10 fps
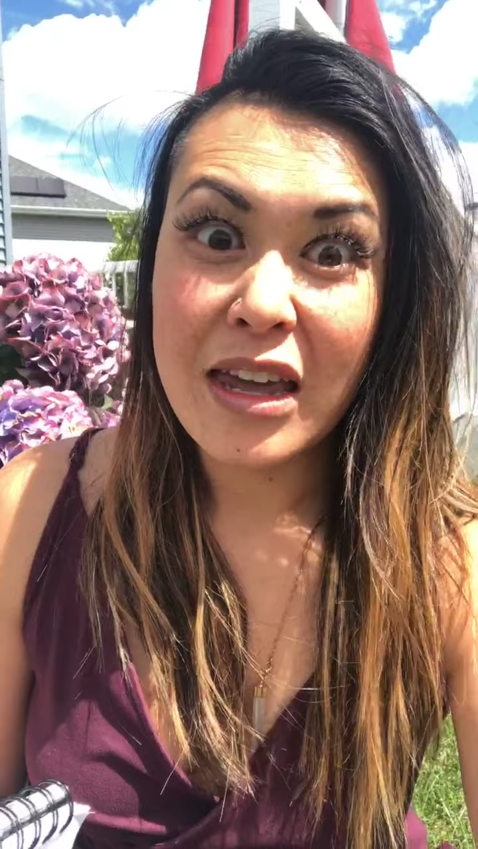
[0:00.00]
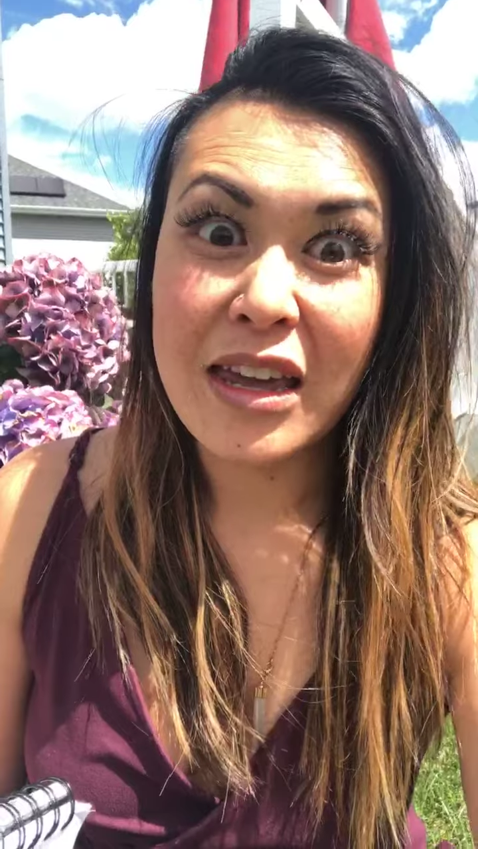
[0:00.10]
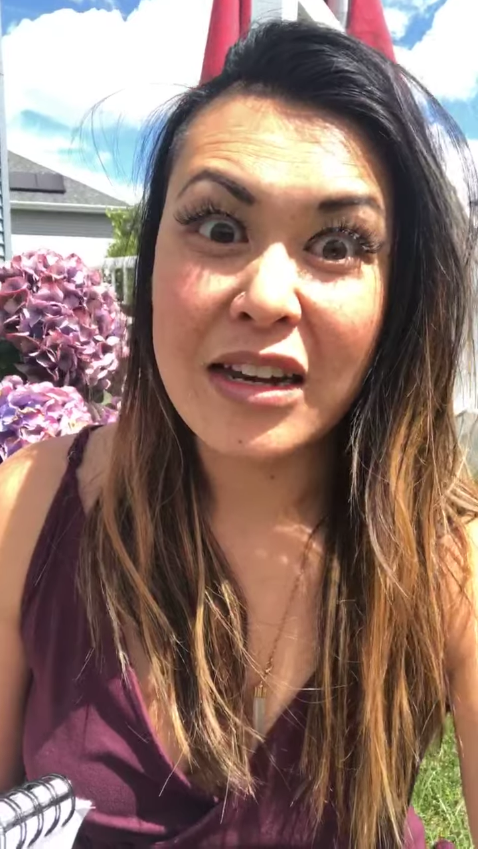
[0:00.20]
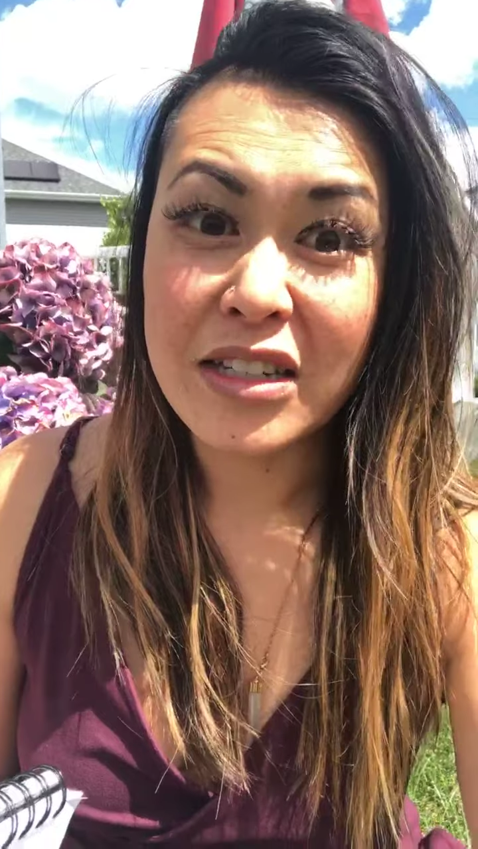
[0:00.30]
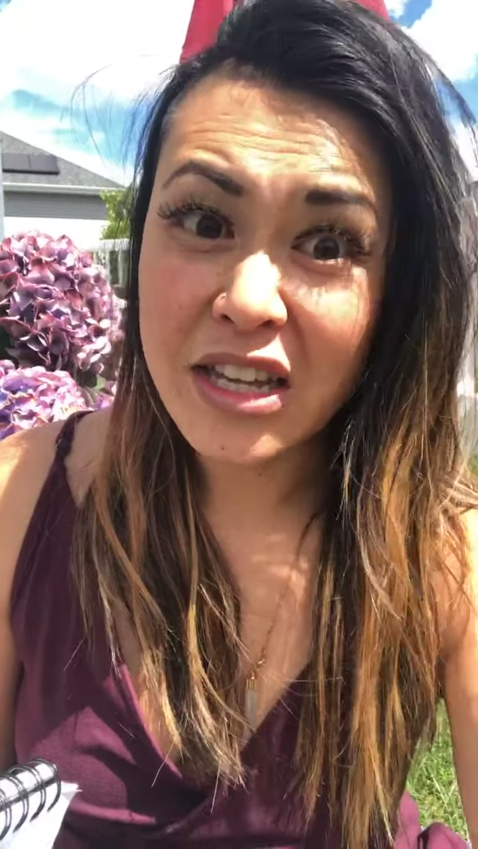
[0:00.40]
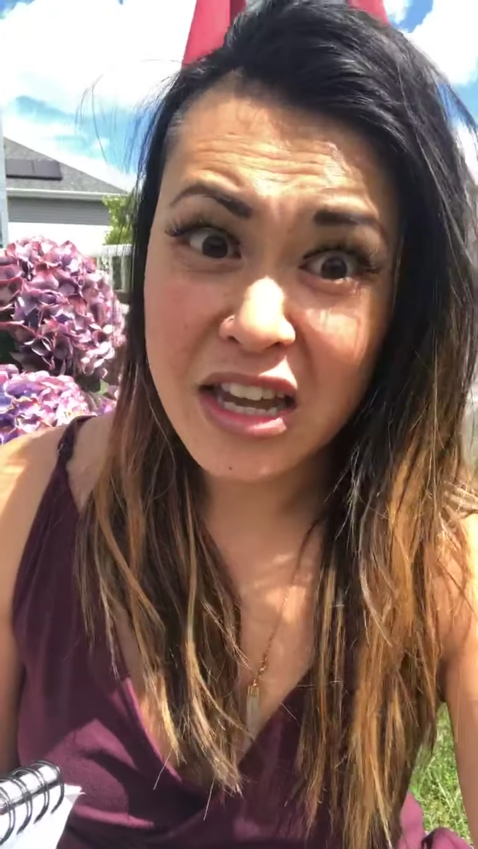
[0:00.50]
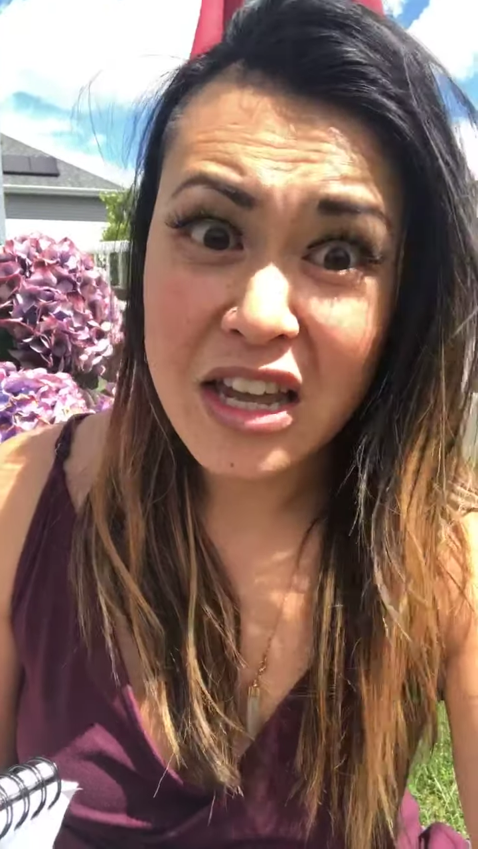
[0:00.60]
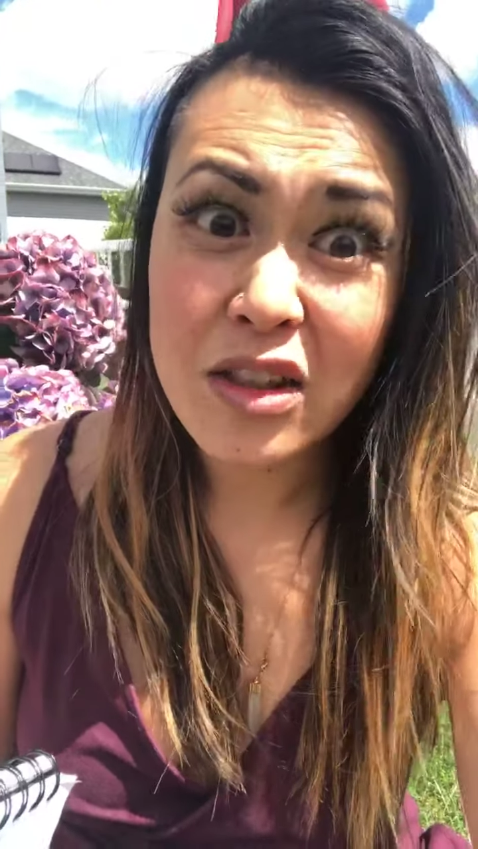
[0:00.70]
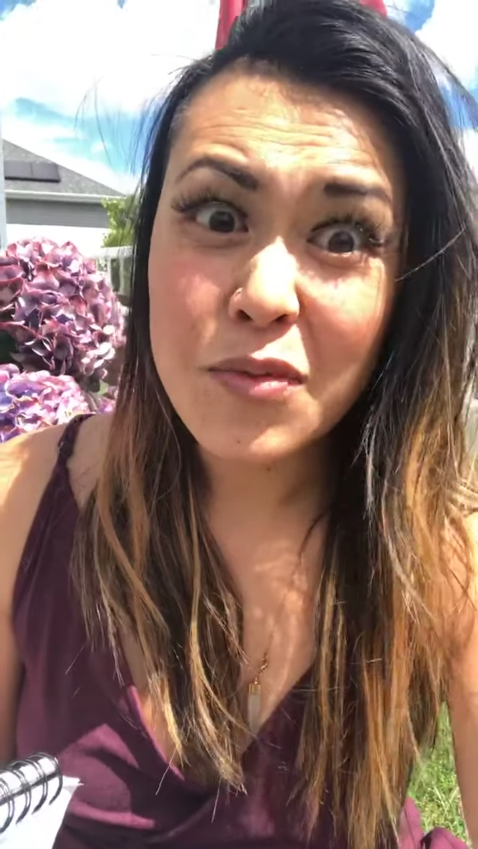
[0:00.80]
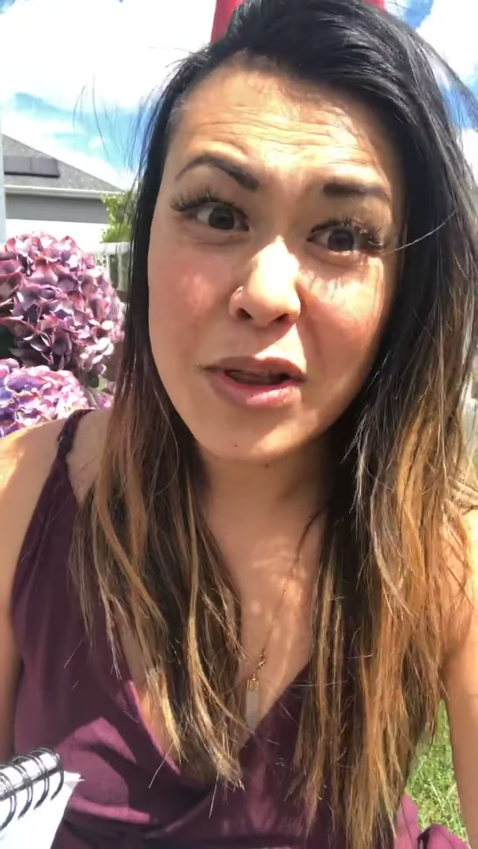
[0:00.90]
It is
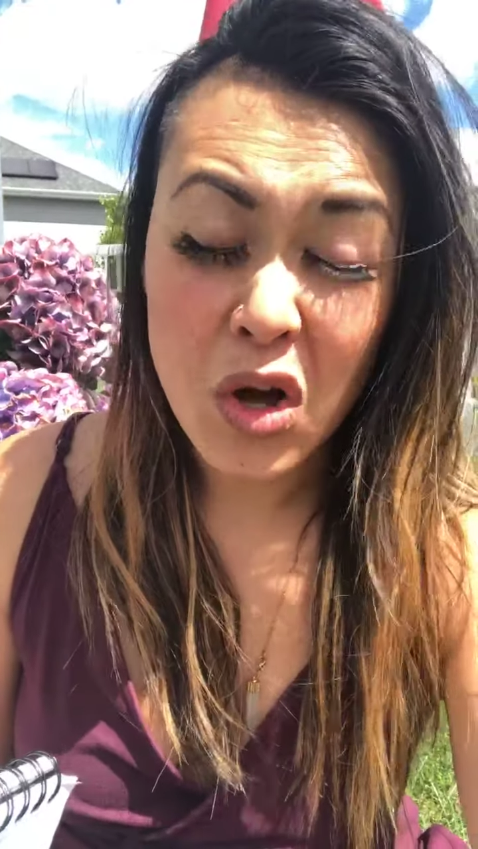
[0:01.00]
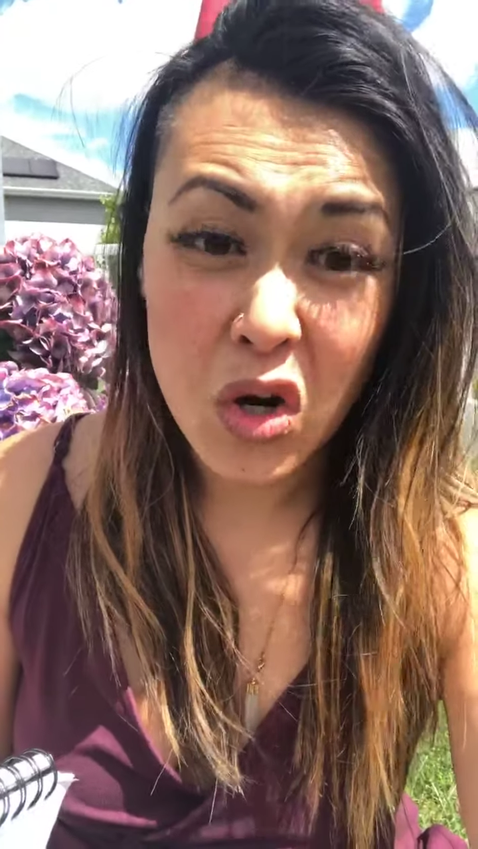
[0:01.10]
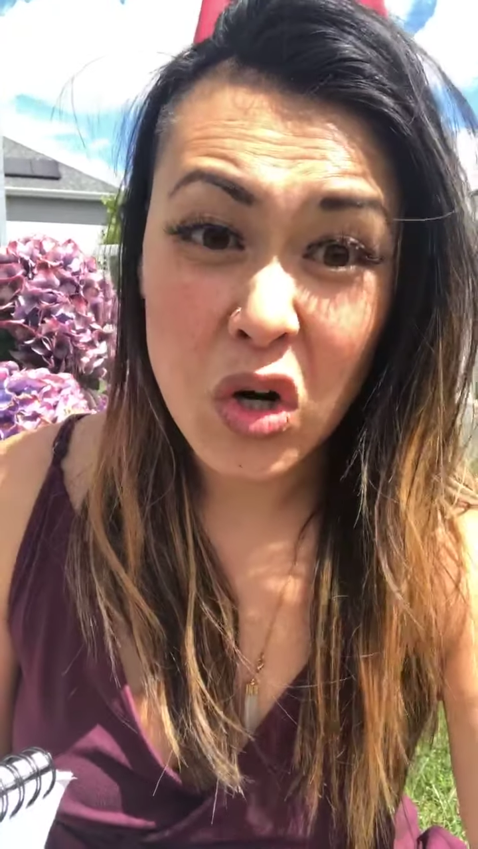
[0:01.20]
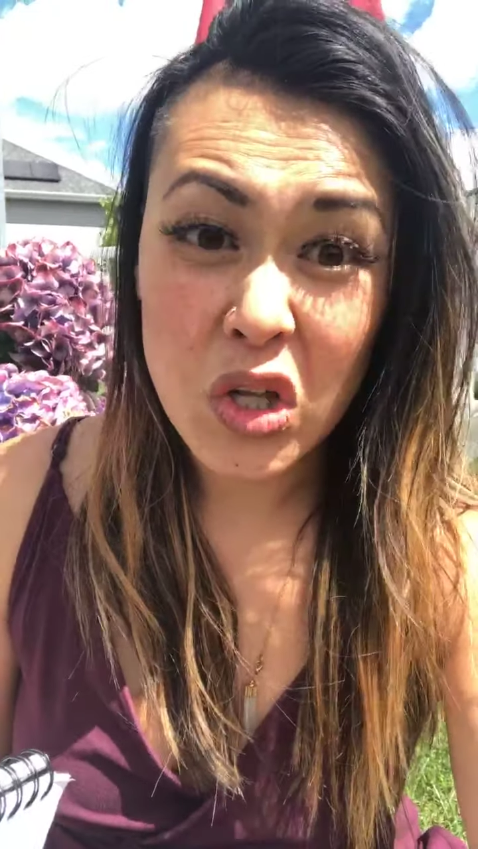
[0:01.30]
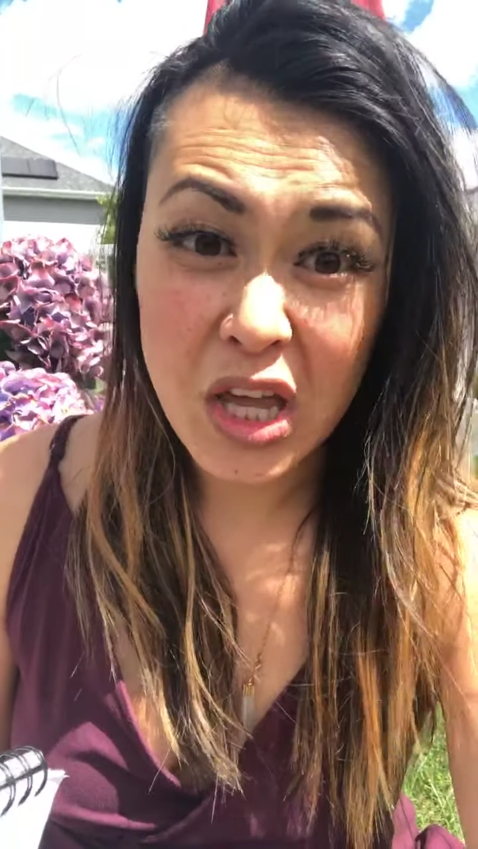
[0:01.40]
taking a little bit longer